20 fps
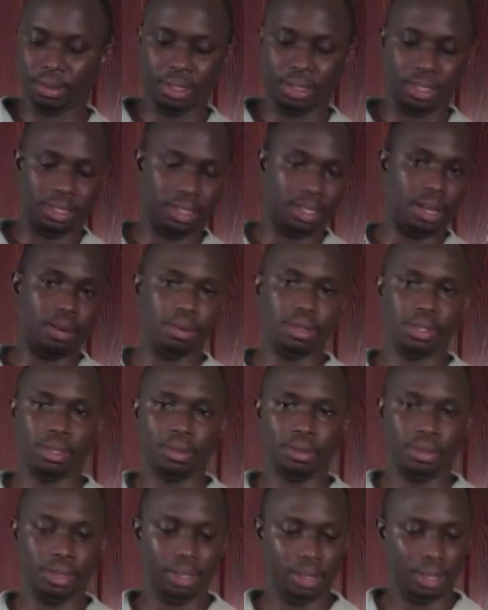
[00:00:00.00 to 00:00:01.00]
because that was the
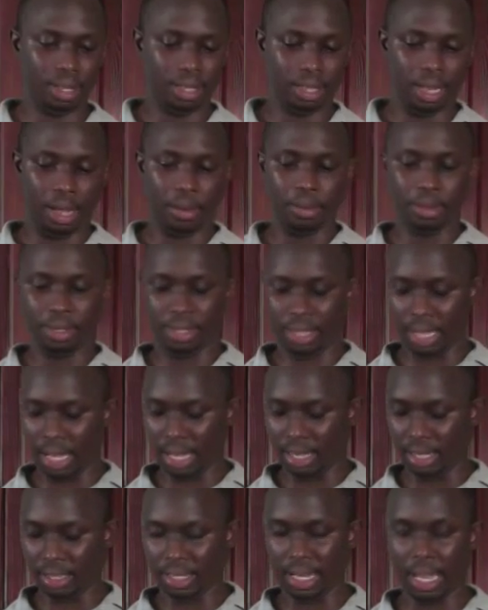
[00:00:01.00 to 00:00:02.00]
only thing that was
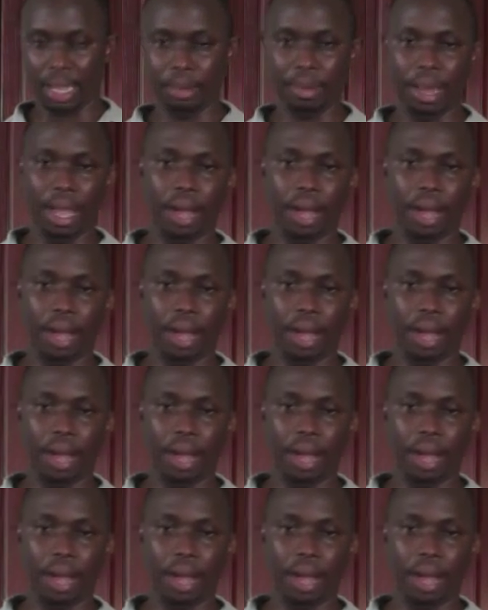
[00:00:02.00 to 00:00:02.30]
there at the time.